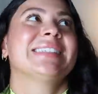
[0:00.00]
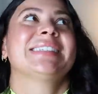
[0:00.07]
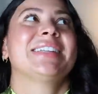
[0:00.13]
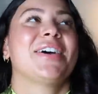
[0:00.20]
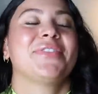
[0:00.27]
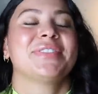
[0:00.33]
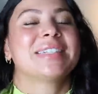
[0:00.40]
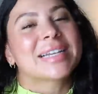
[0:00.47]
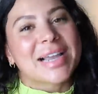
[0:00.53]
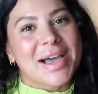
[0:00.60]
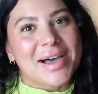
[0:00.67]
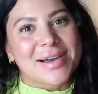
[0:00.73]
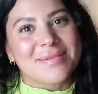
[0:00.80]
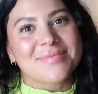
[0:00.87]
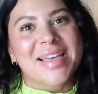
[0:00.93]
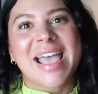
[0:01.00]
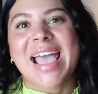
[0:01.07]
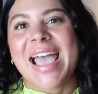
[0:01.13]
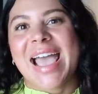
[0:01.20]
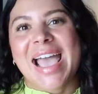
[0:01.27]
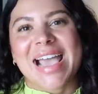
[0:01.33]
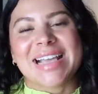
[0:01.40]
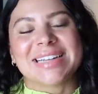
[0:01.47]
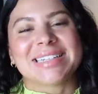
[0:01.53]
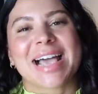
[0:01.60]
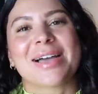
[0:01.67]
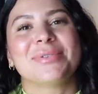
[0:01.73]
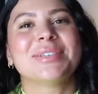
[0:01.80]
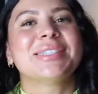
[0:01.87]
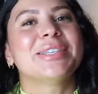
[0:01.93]
stuff to come, and
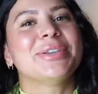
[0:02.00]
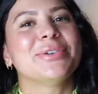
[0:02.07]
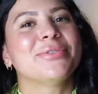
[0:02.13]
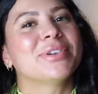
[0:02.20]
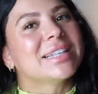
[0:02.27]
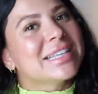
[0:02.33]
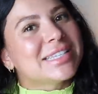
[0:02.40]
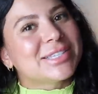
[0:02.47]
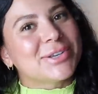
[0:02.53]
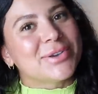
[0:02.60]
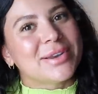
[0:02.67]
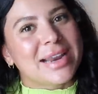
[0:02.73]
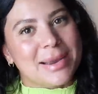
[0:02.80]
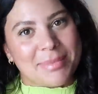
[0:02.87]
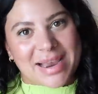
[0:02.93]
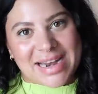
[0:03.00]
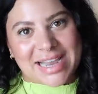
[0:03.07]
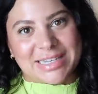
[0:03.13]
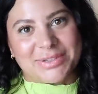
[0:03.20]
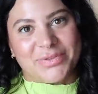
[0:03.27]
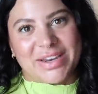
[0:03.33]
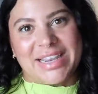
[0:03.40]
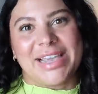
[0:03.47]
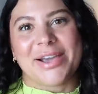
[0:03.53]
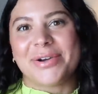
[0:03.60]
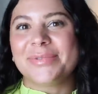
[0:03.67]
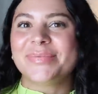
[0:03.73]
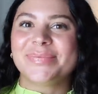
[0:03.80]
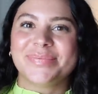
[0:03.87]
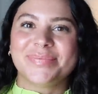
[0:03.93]
I will see you really soon in my next video.